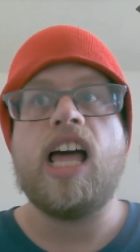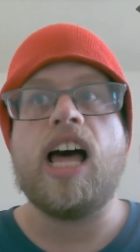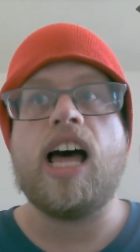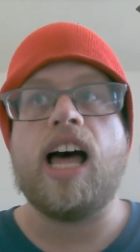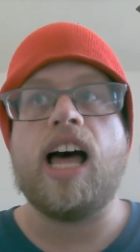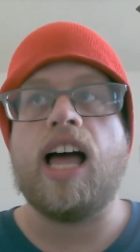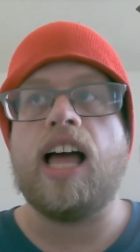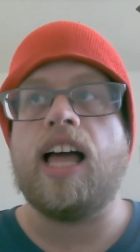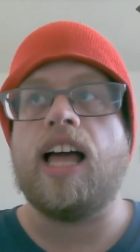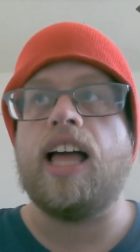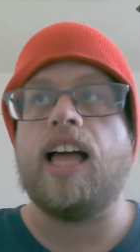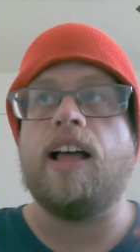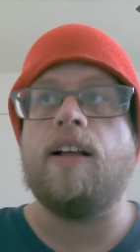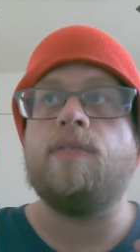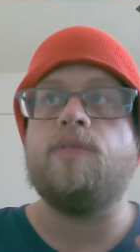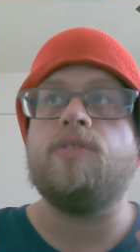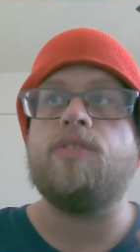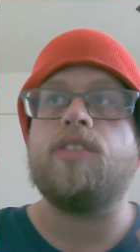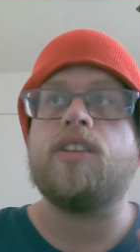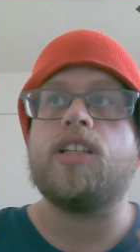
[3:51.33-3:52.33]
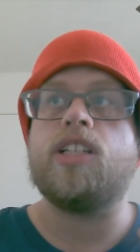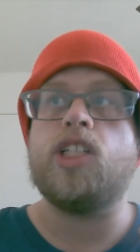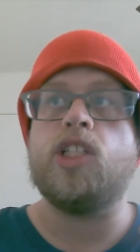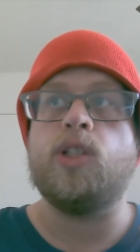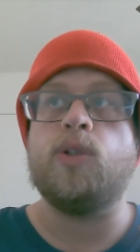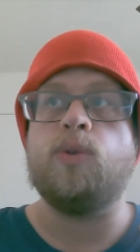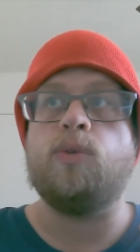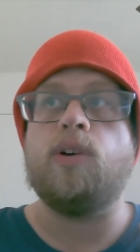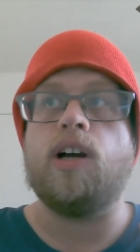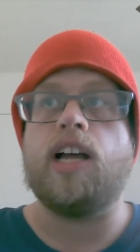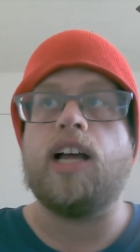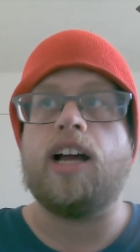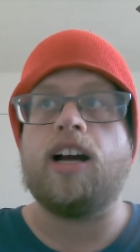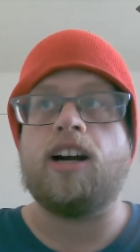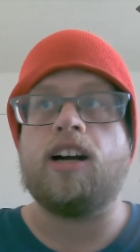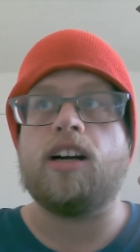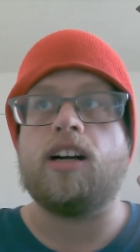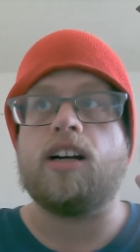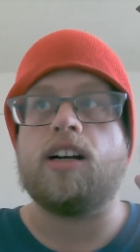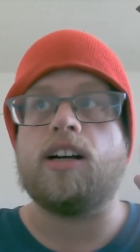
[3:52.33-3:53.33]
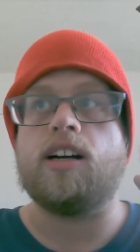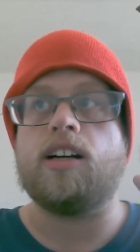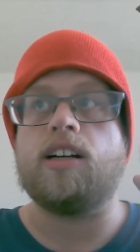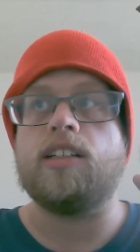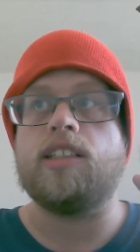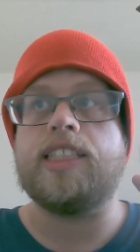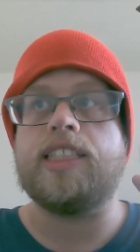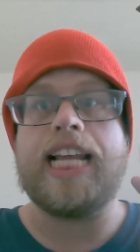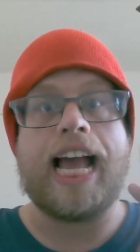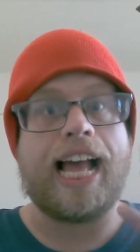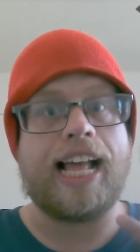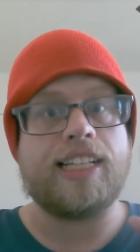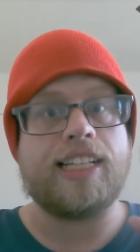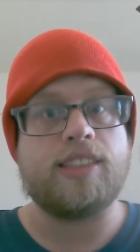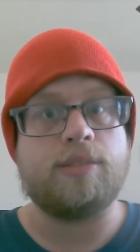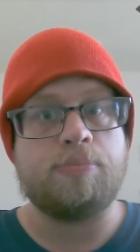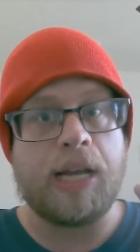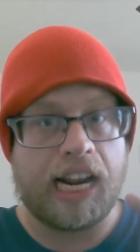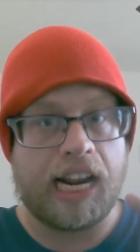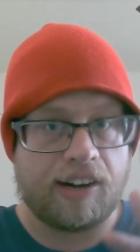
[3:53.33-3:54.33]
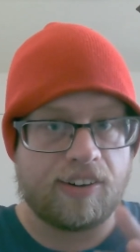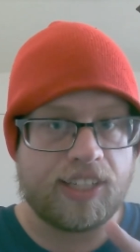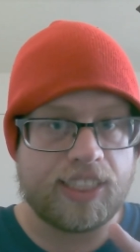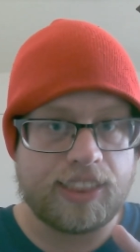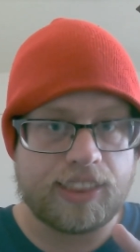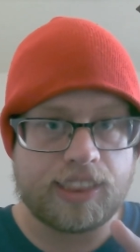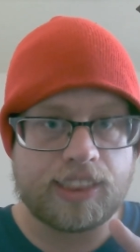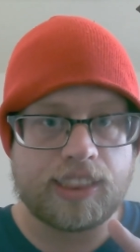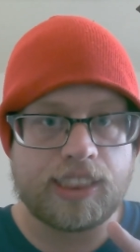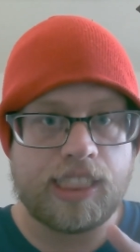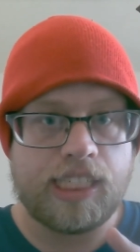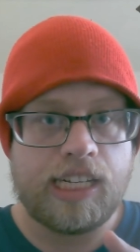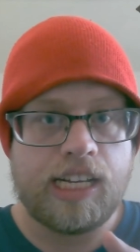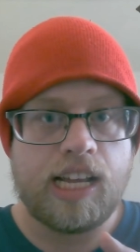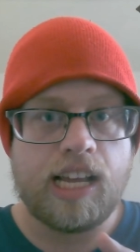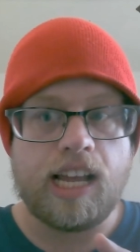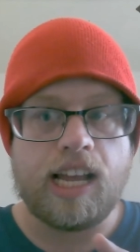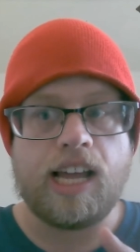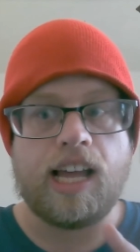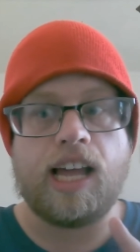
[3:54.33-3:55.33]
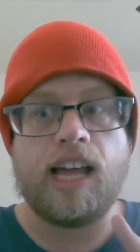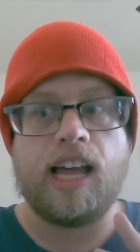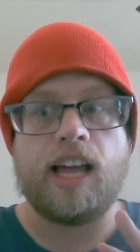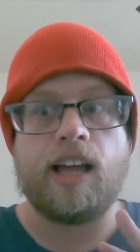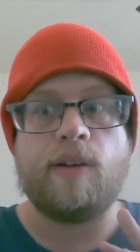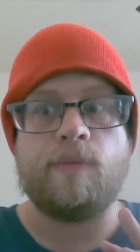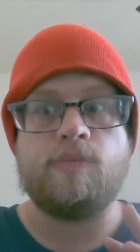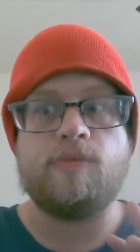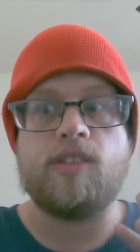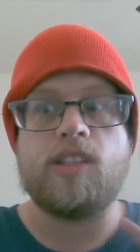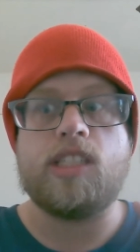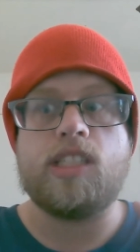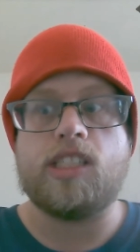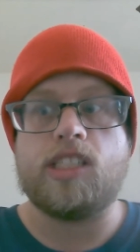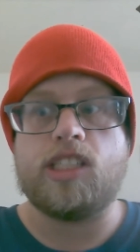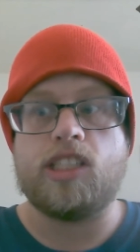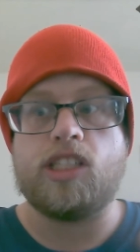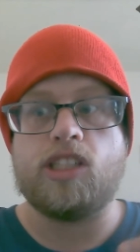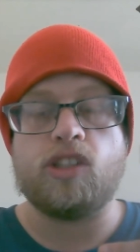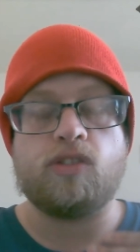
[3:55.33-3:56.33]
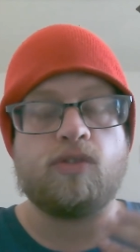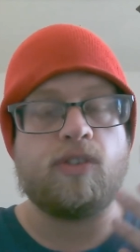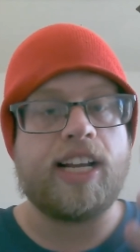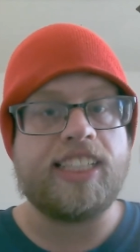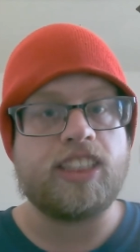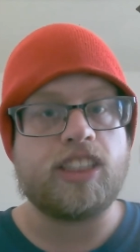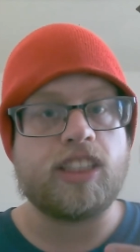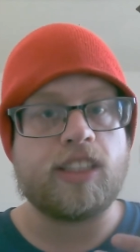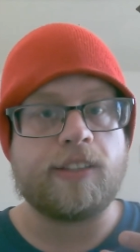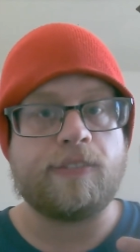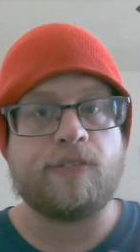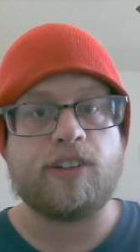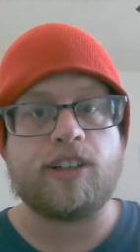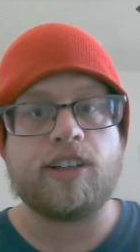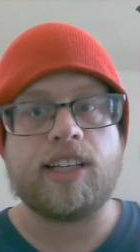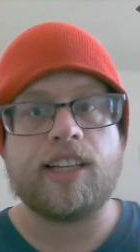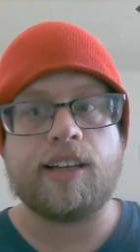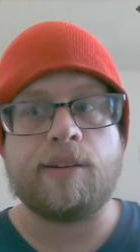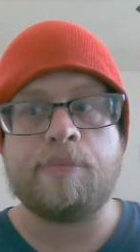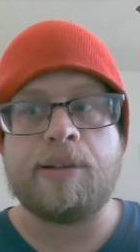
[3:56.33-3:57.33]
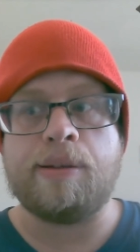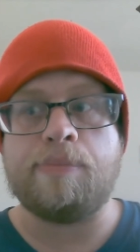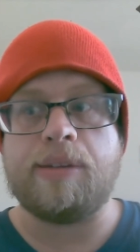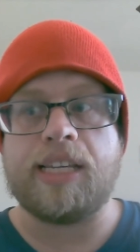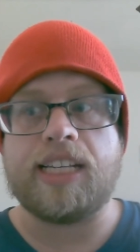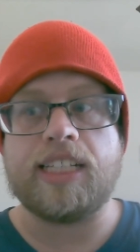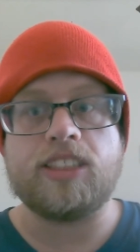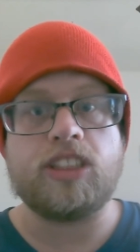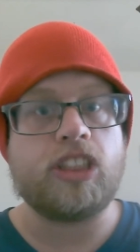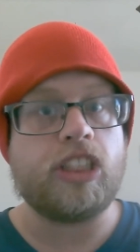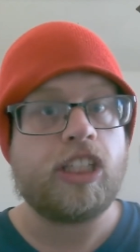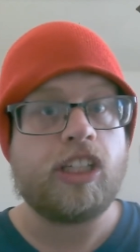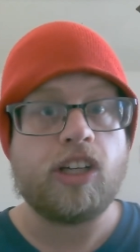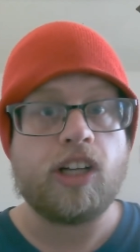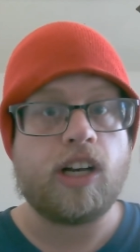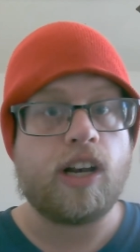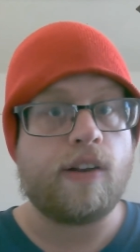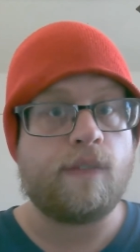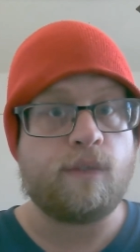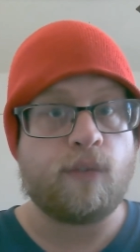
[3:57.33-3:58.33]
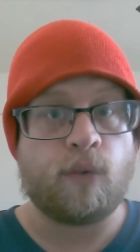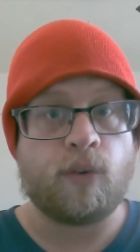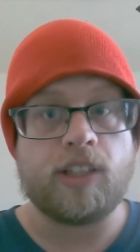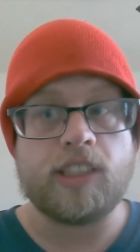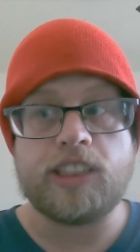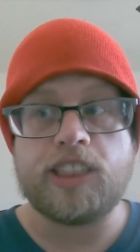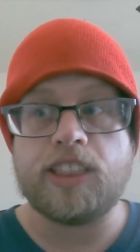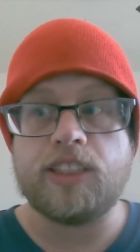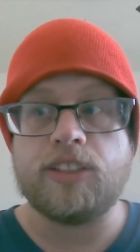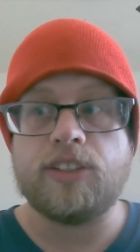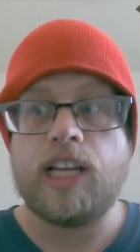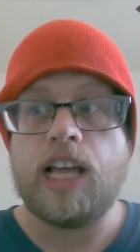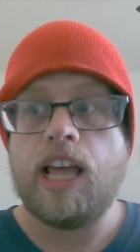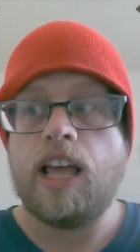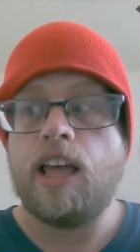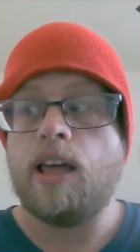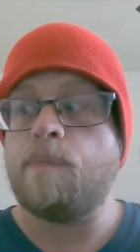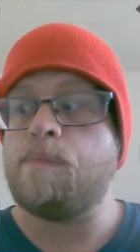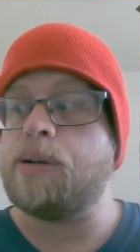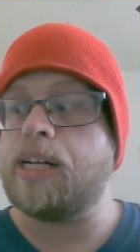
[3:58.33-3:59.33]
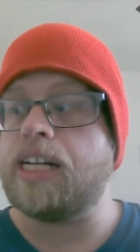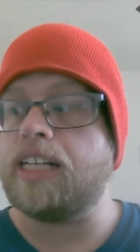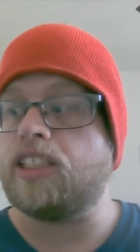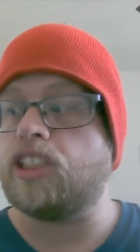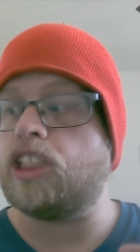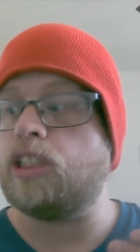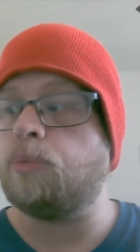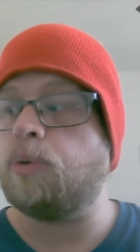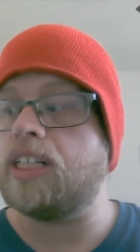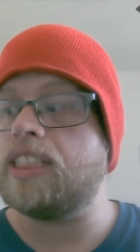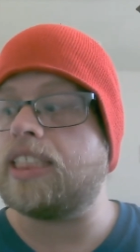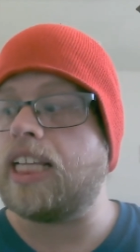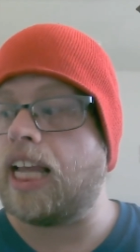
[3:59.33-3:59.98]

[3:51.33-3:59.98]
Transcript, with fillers: um, to her dad's parents um, to raise her for a little bit because she couldn't afford to. But she was